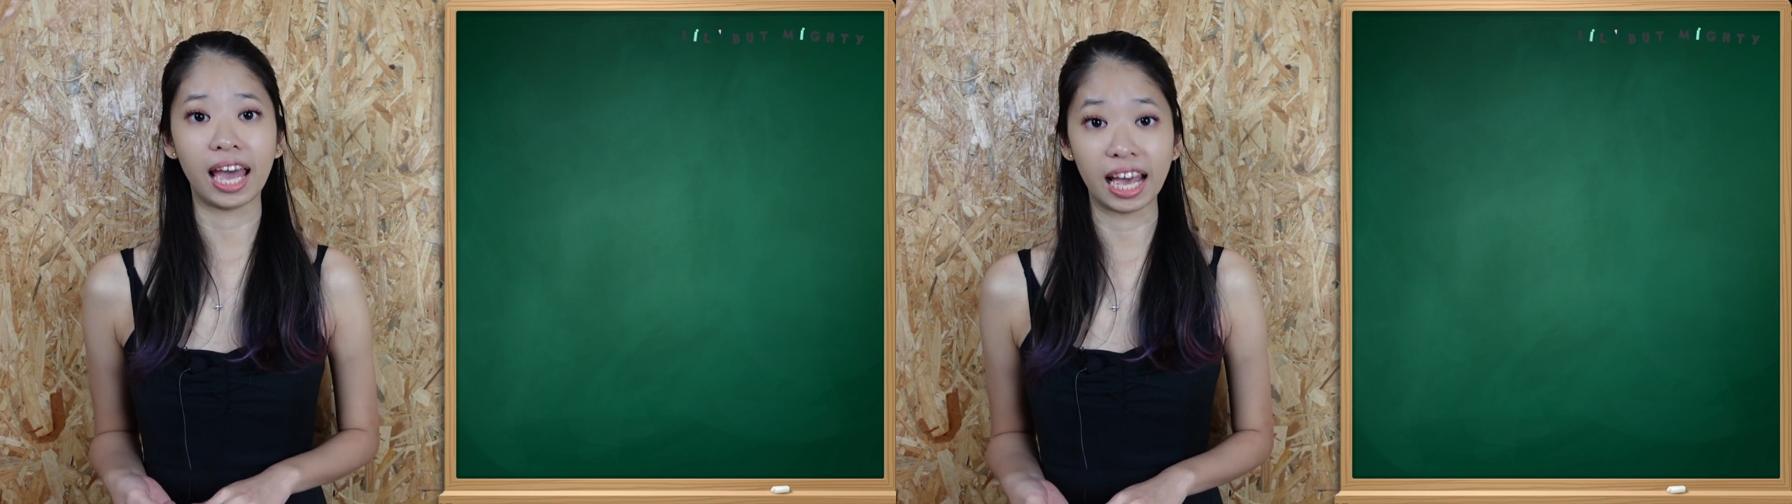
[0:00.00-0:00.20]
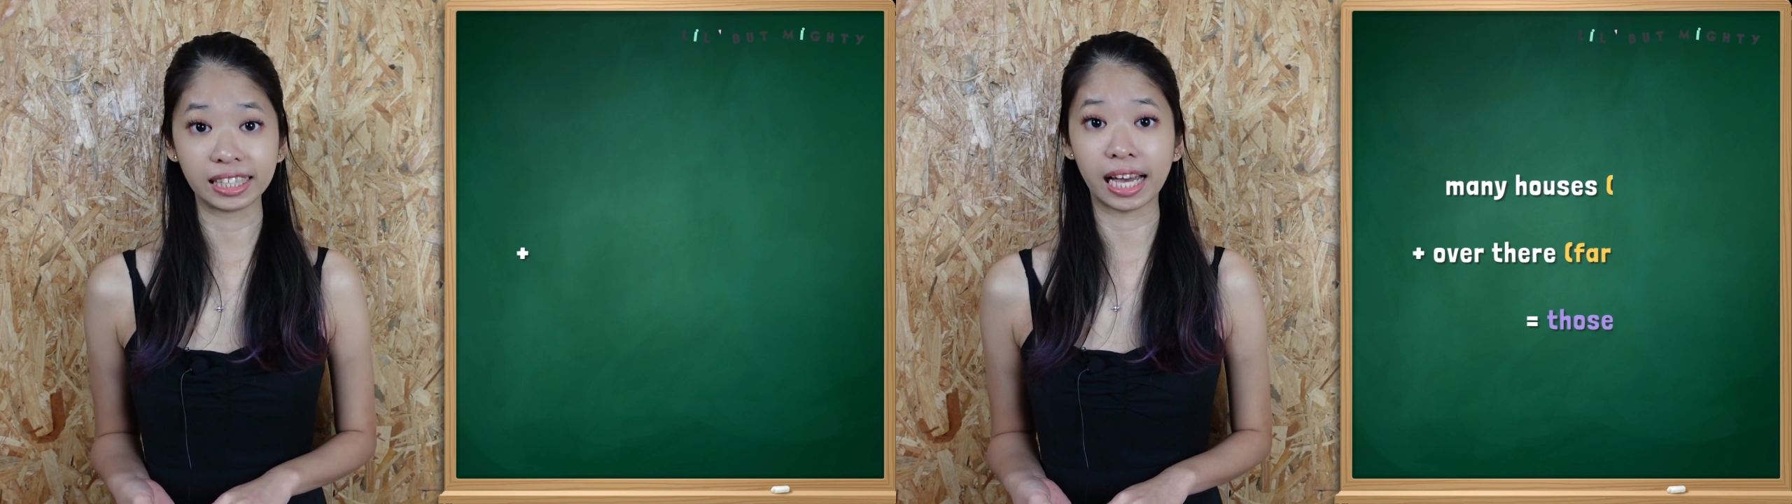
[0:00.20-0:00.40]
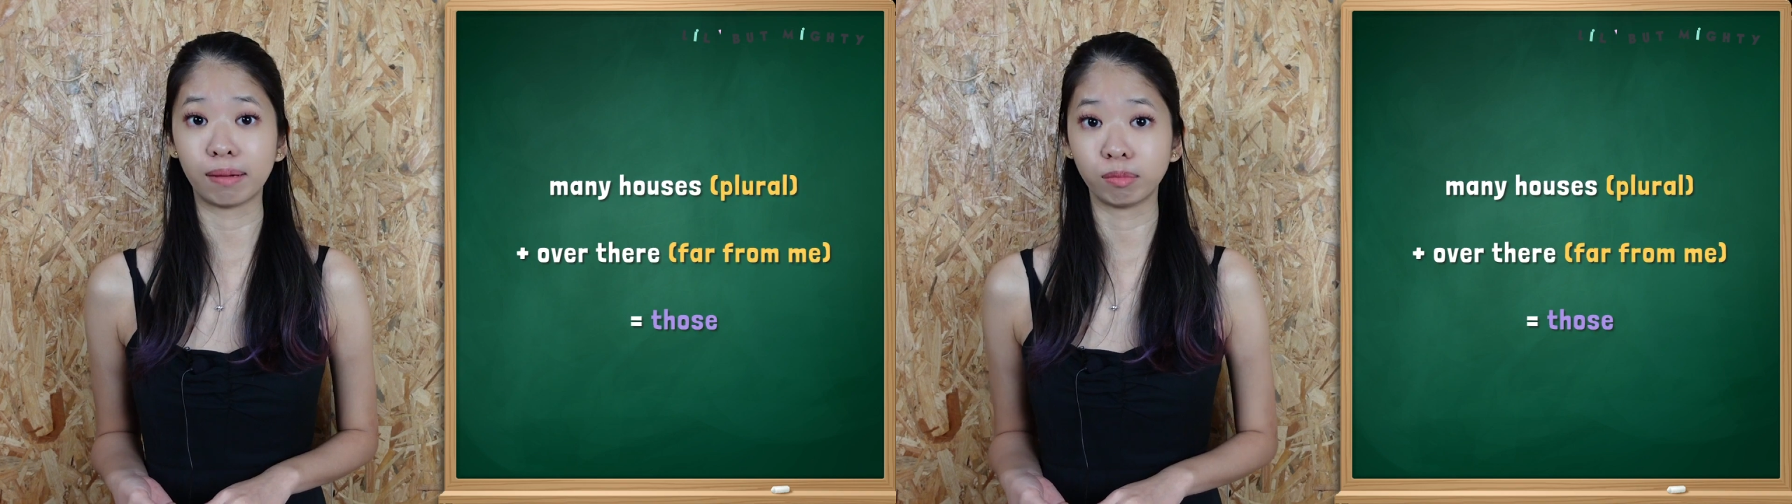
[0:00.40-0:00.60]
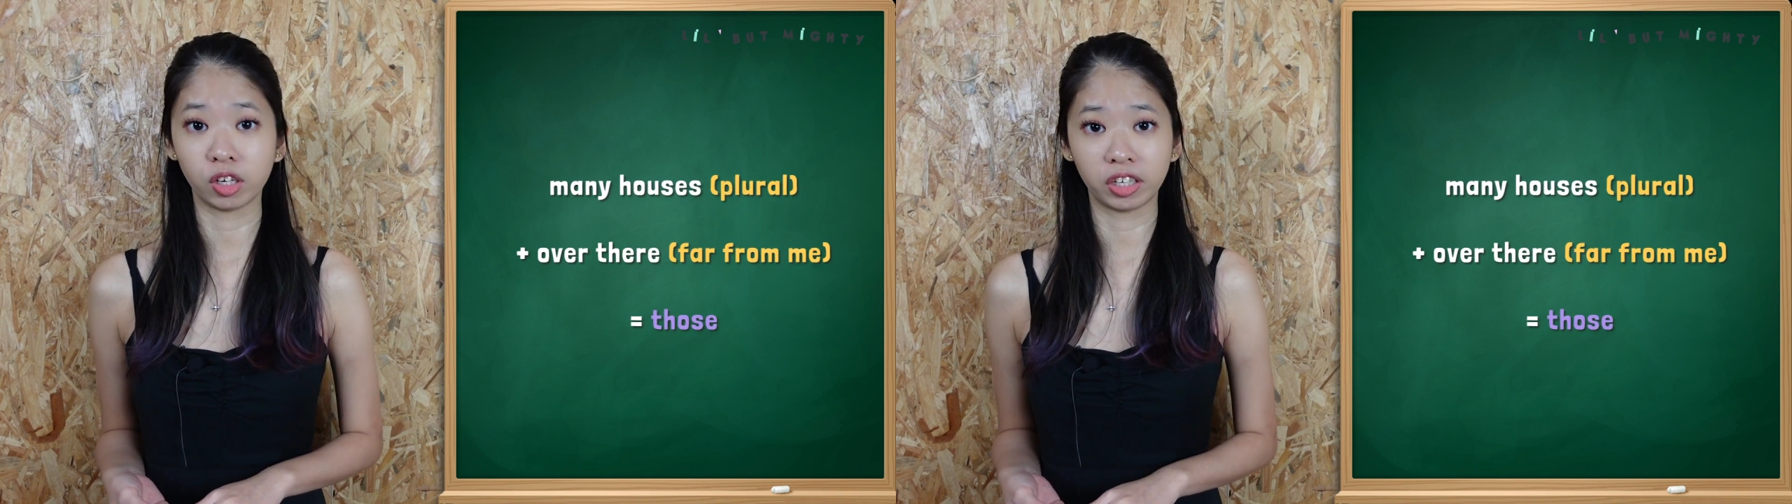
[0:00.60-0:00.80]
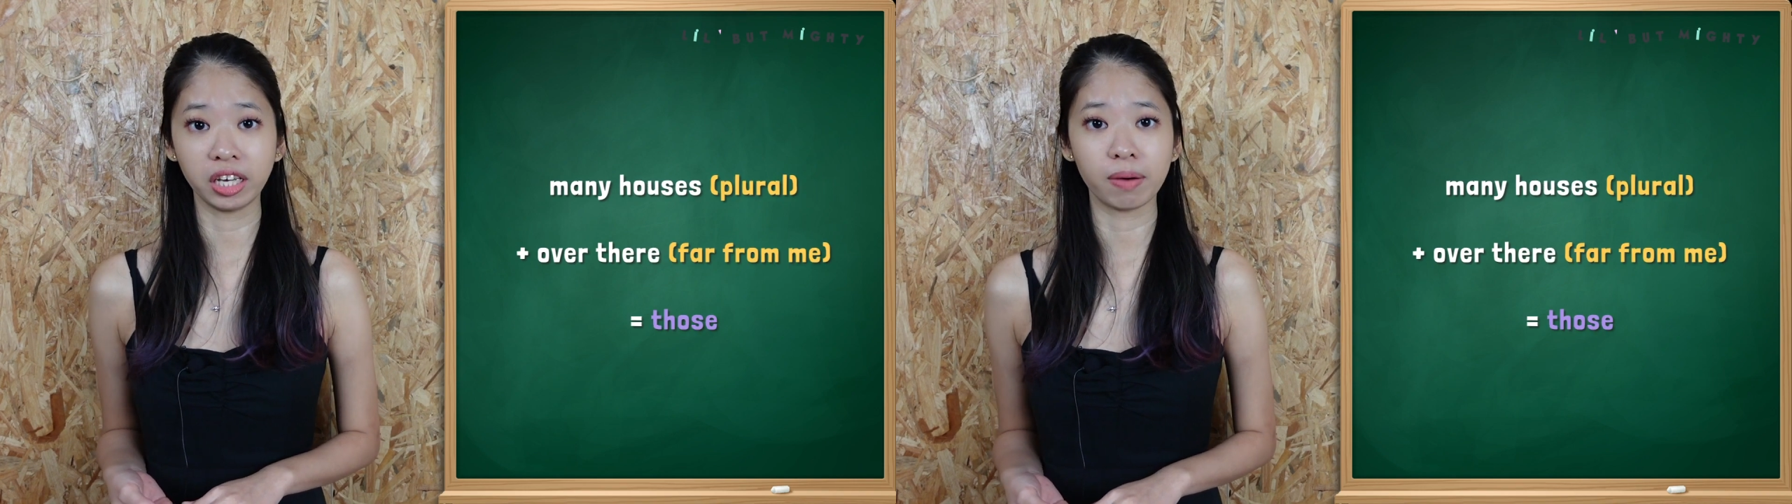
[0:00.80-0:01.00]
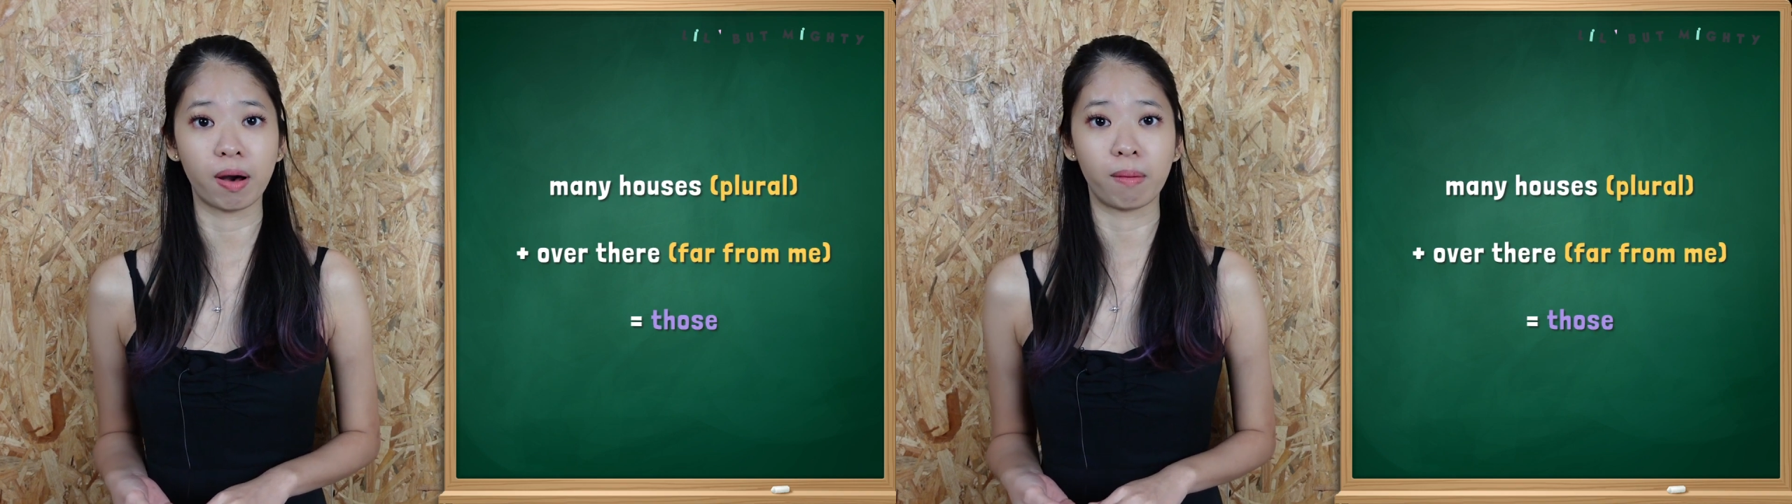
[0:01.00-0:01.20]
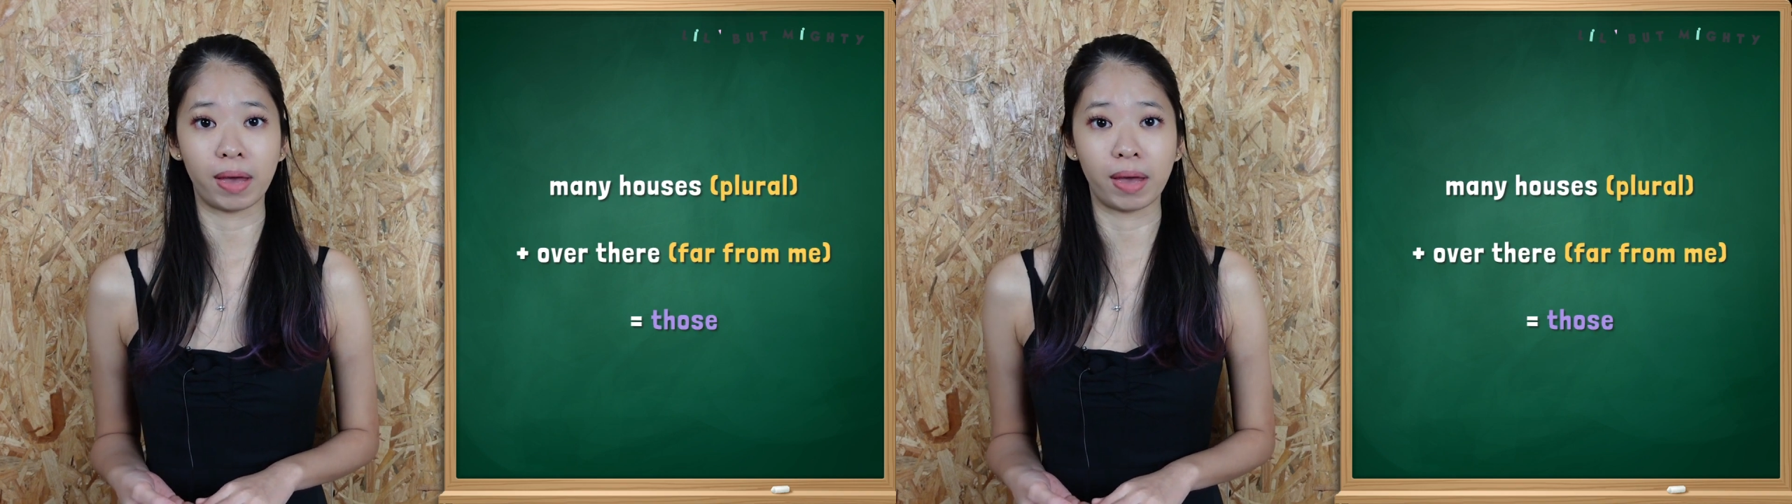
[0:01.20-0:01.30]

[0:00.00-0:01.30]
As I'm talking about